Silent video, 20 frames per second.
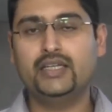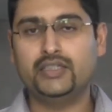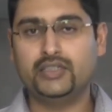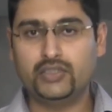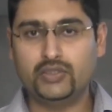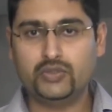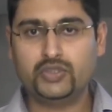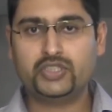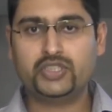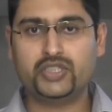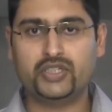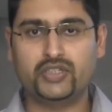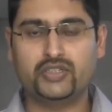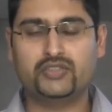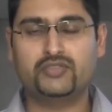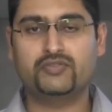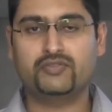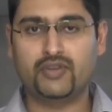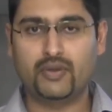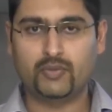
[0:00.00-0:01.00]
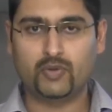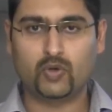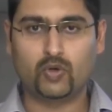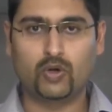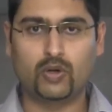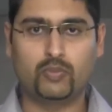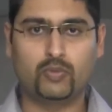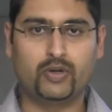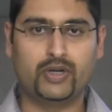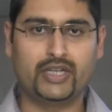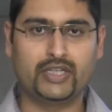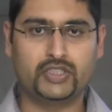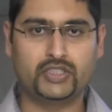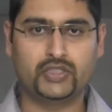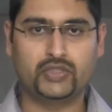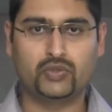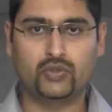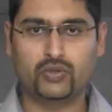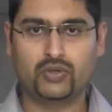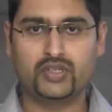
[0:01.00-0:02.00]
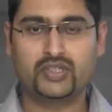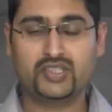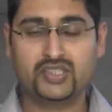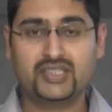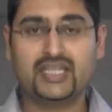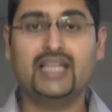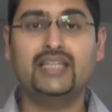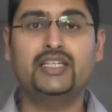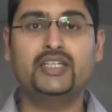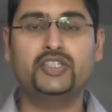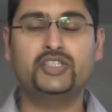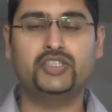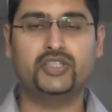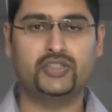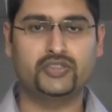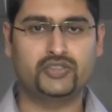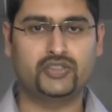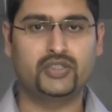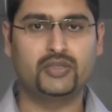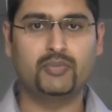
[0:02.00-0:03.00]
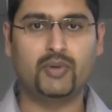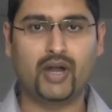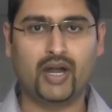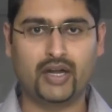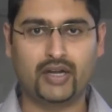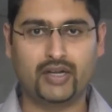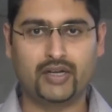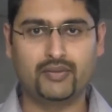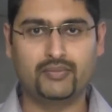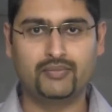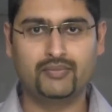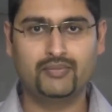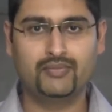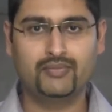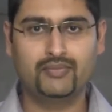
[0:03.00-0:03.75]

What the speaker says: new shares from the corporation or selling shares to the partner.